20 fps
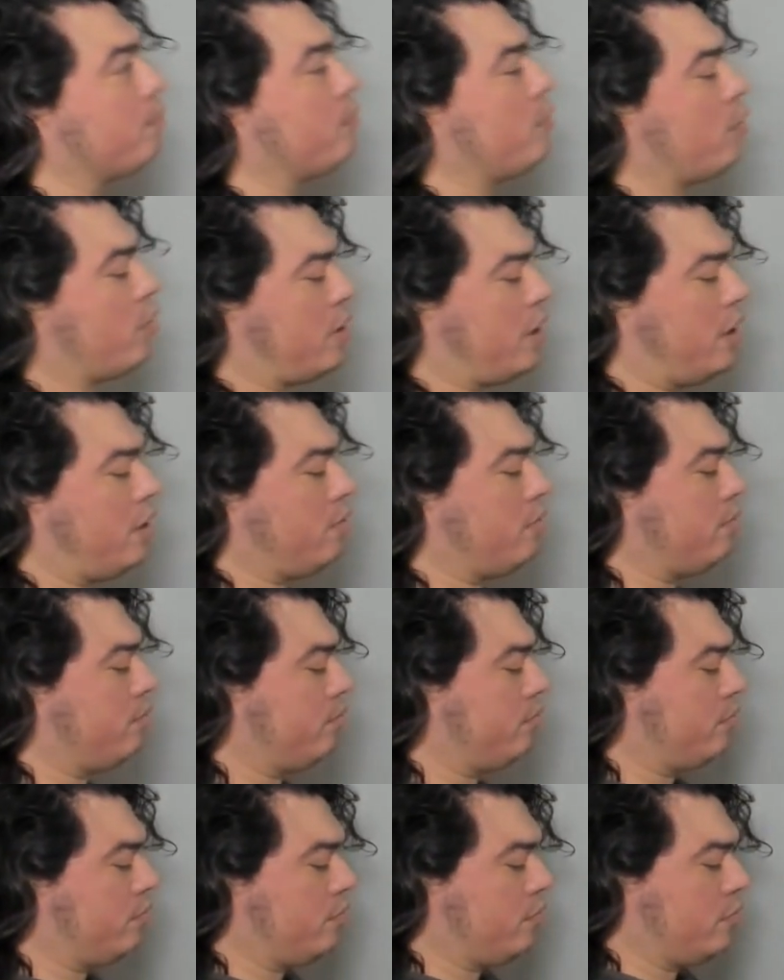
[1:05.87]
Okay.
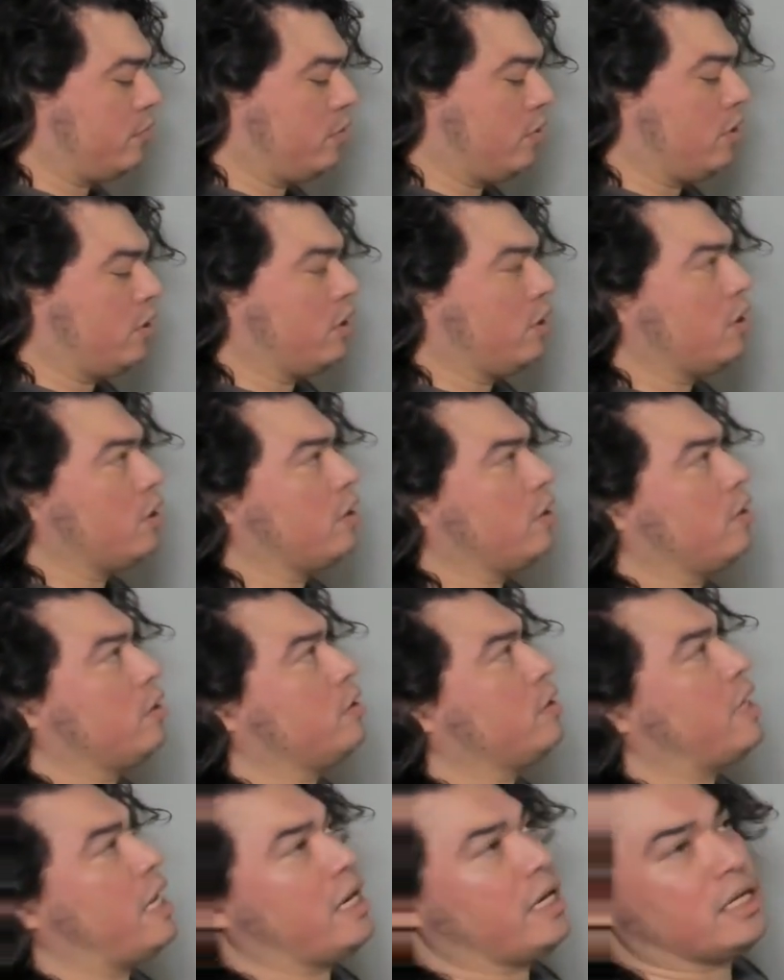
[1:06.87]

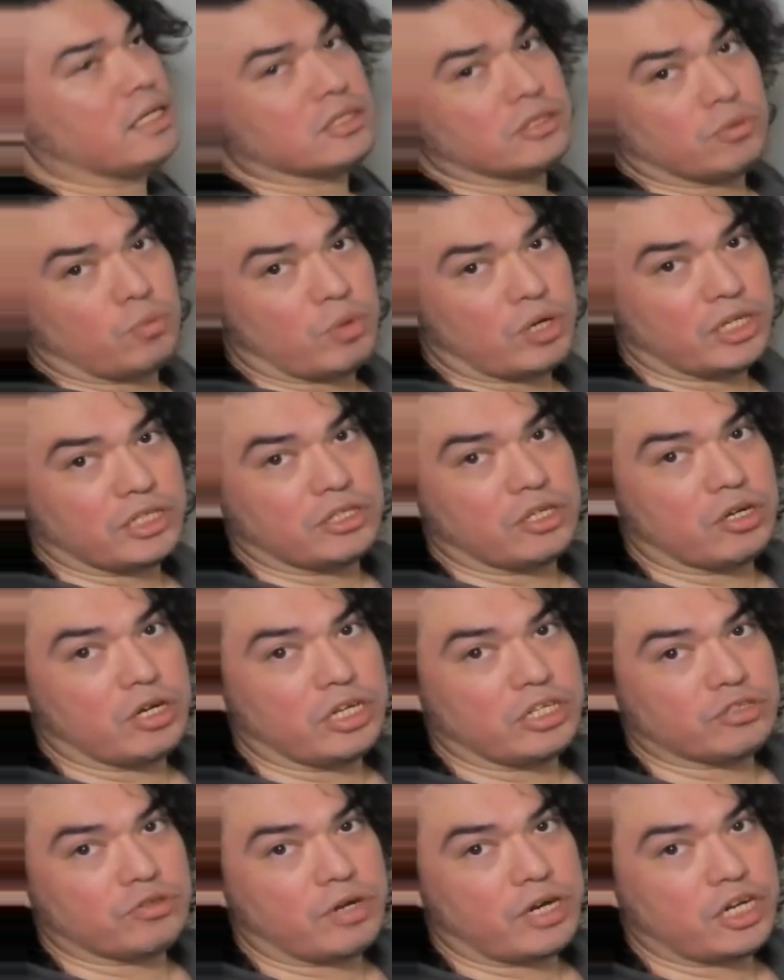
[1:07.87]
That is, what is the earlier
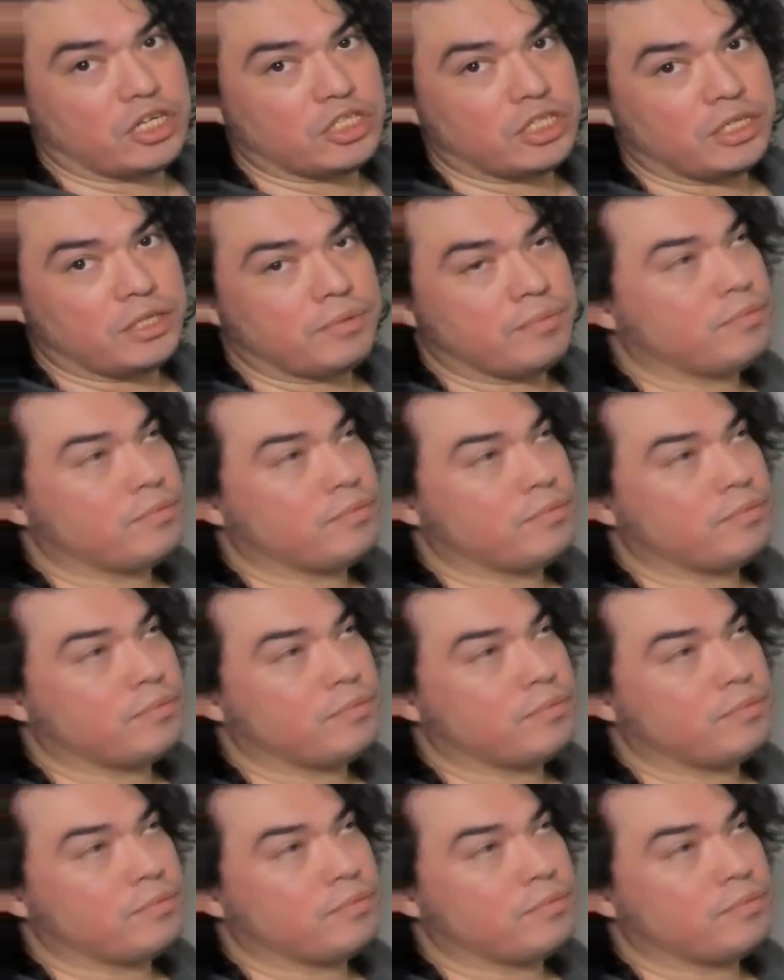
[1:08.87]
strategy?